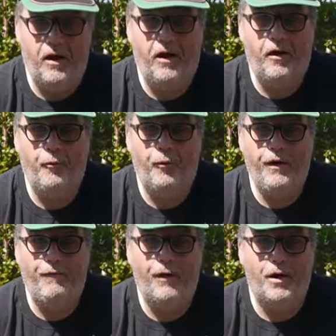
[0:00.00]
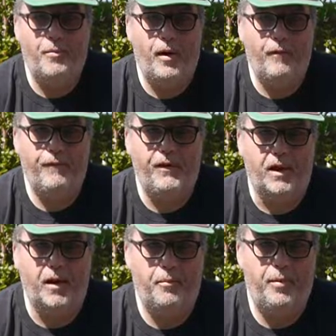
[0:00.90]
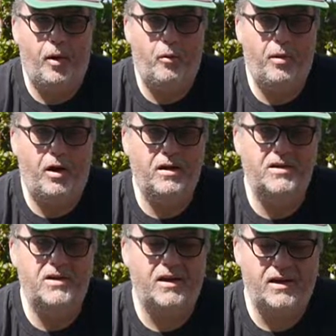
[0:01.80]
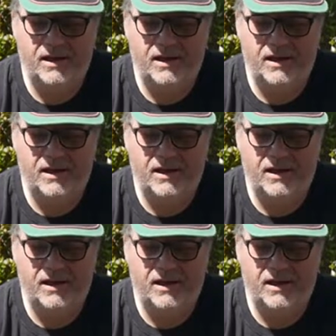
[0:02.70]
the refurb of the pole box.